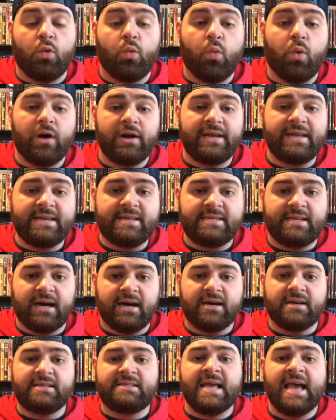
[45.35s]
what it
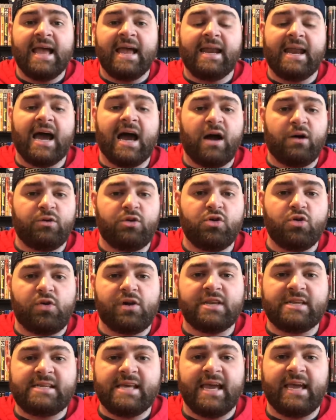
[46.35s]
does, and how you
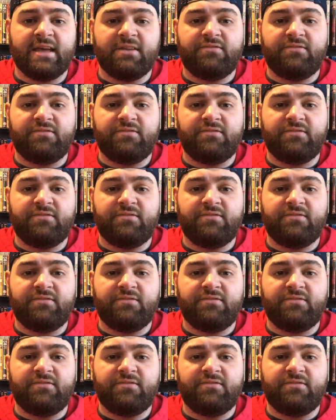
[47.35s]
can take